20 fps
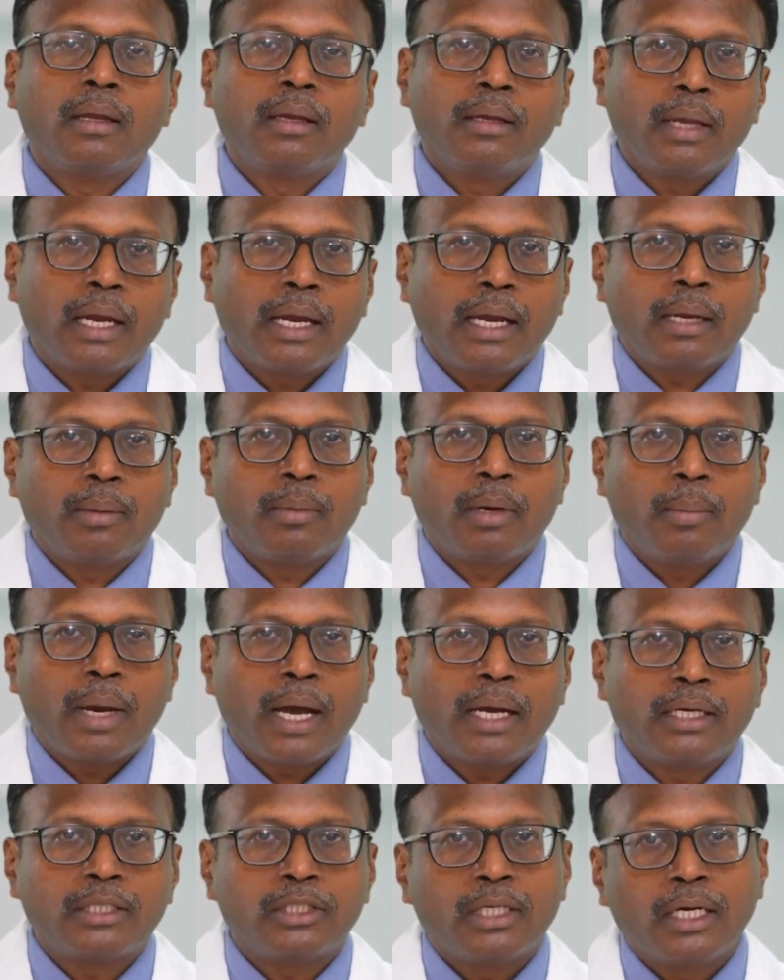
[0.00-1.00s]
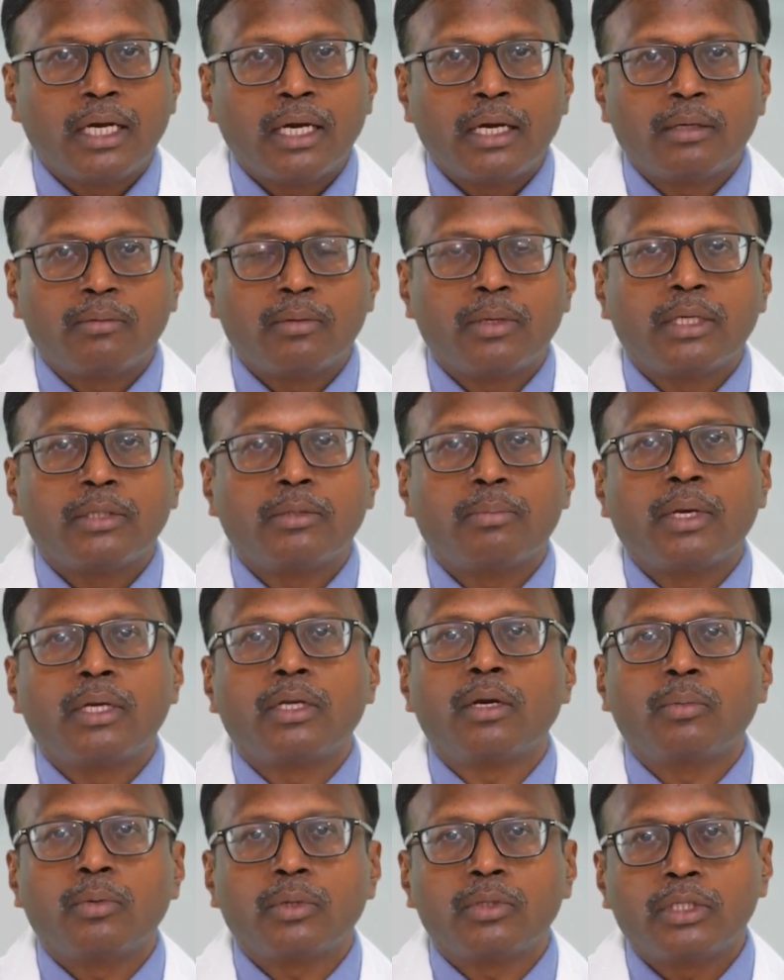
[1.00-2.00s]
They can be managed again with a
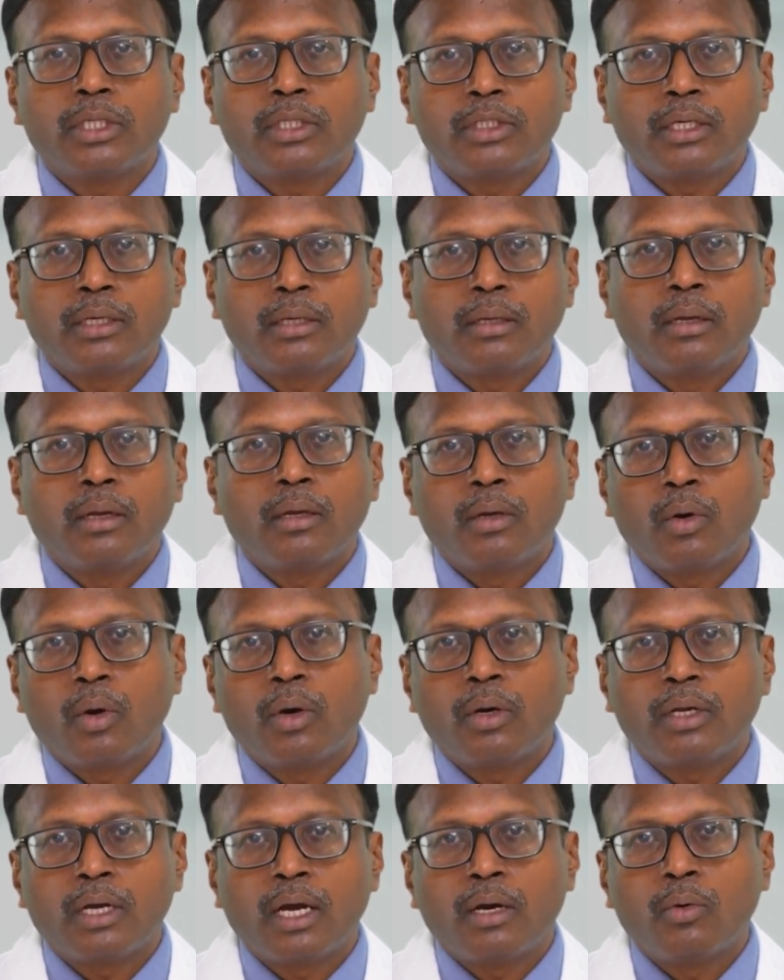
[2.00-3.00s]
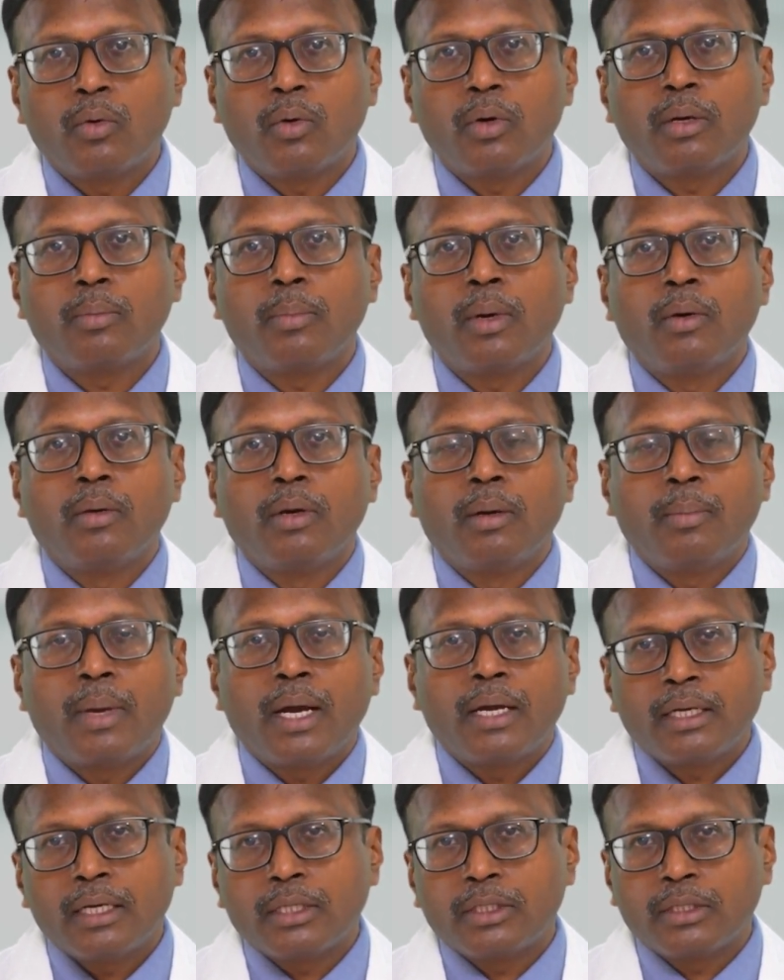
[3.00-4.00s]
special procedure called red-coated balloon
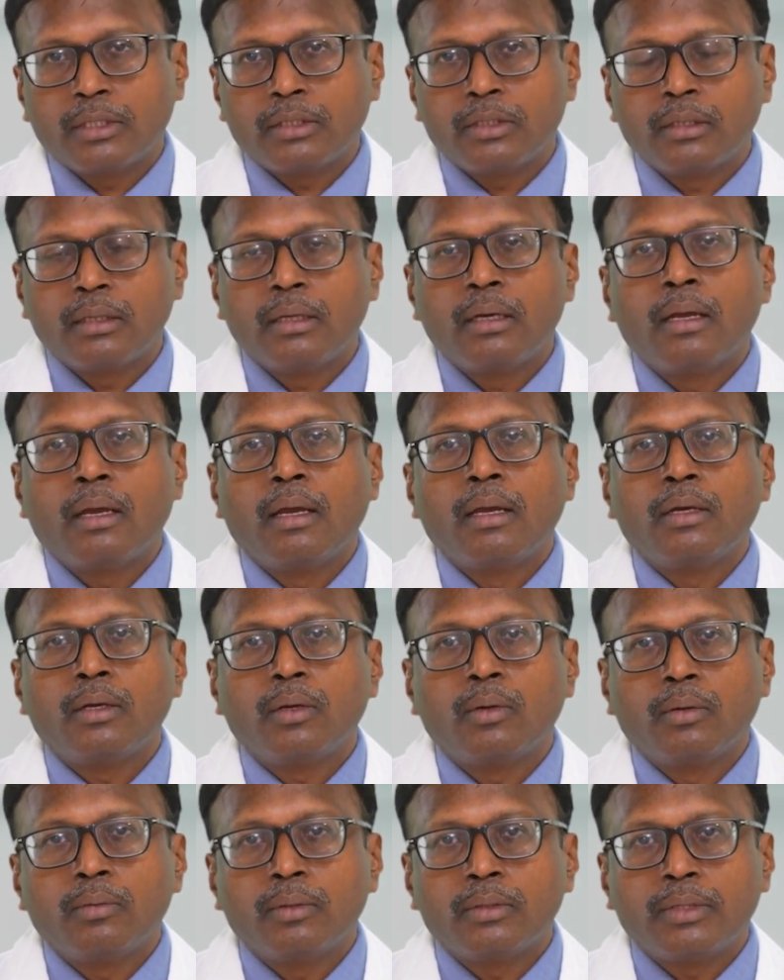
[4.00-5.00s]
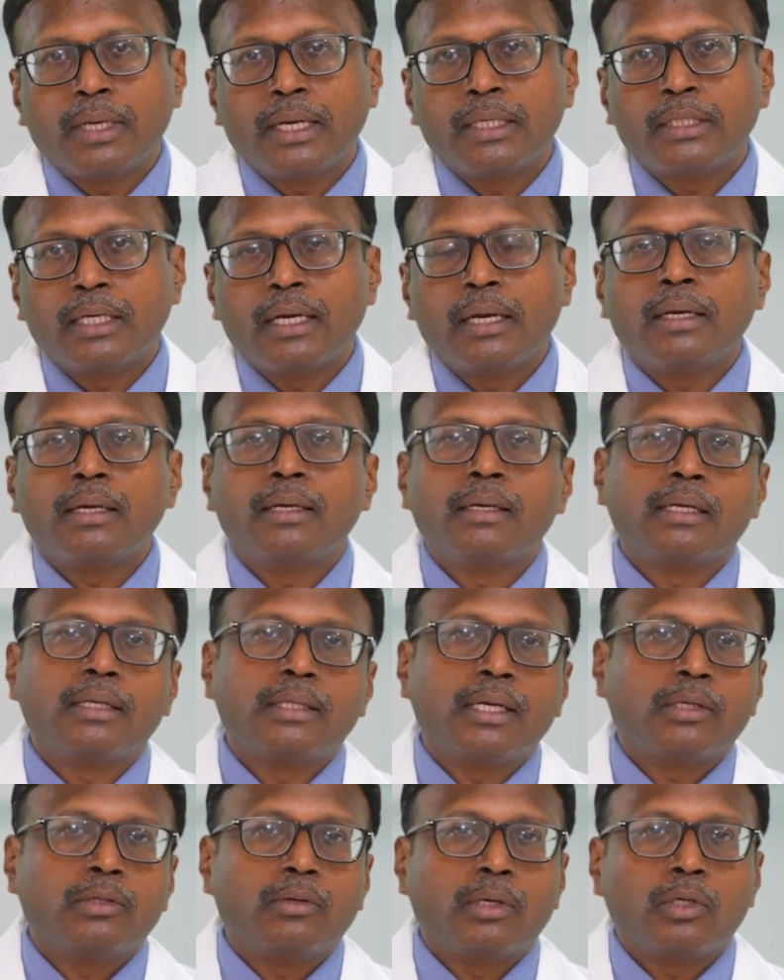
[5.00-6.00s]
implantation. So these are the
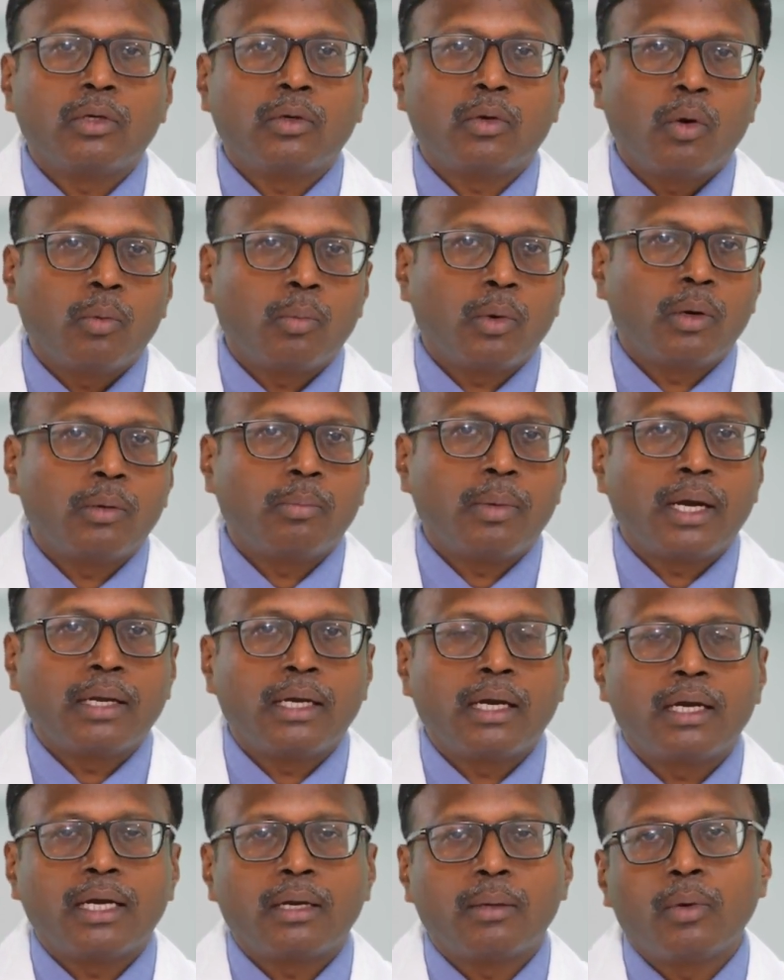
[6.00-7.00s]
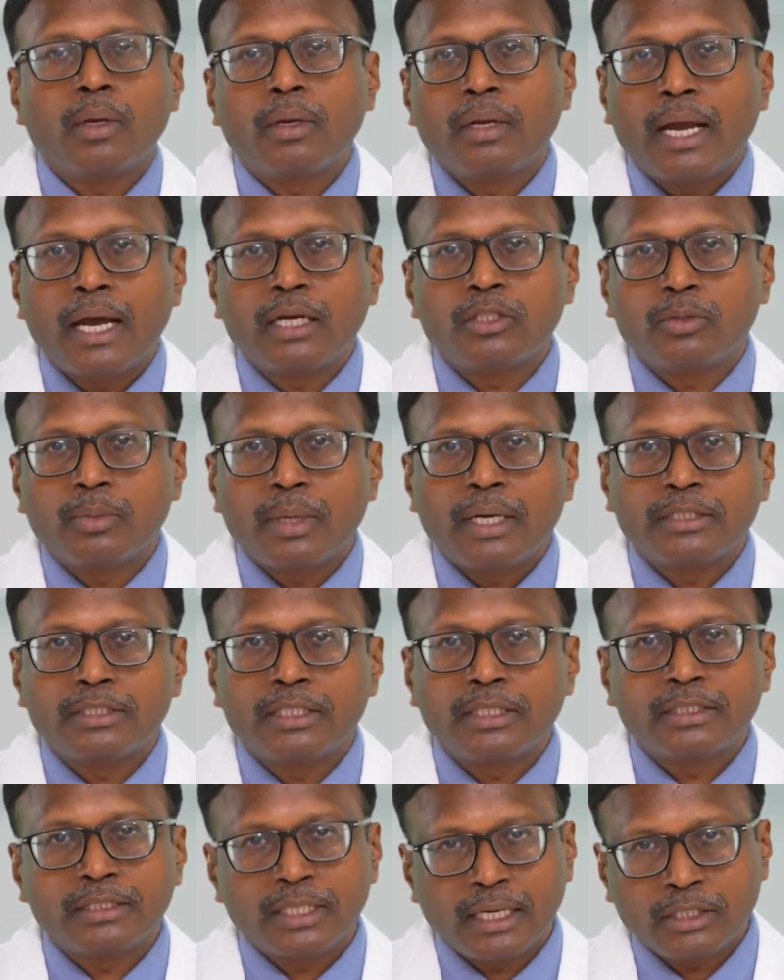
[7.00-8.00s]
things we should know about practically about the
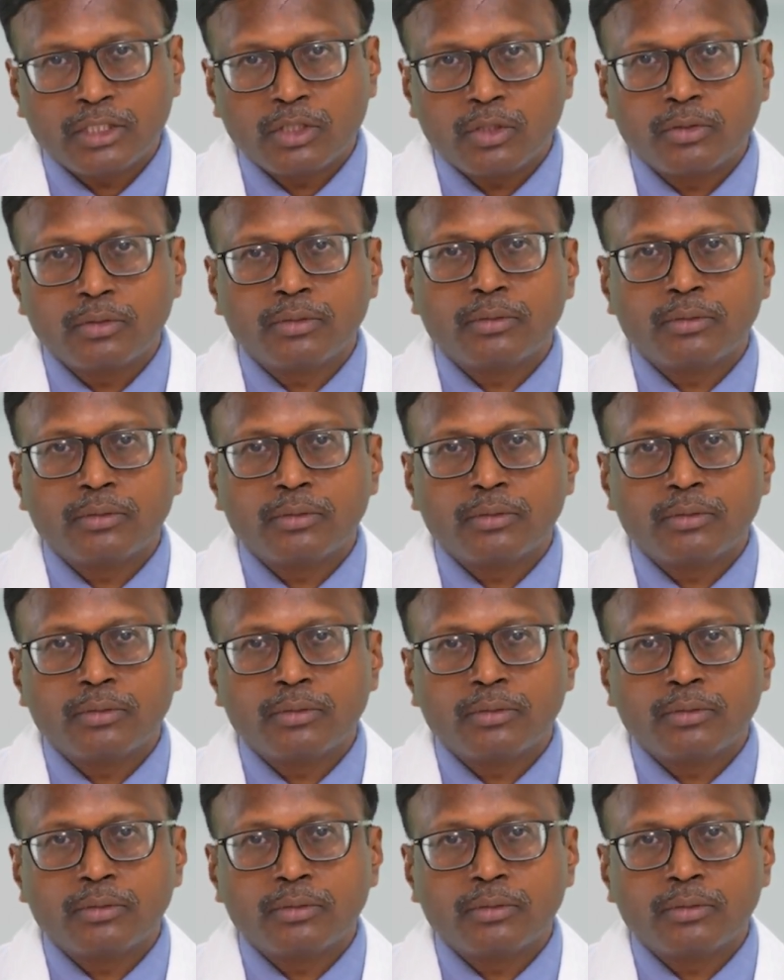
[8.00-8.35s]
angioplasties. Thank you.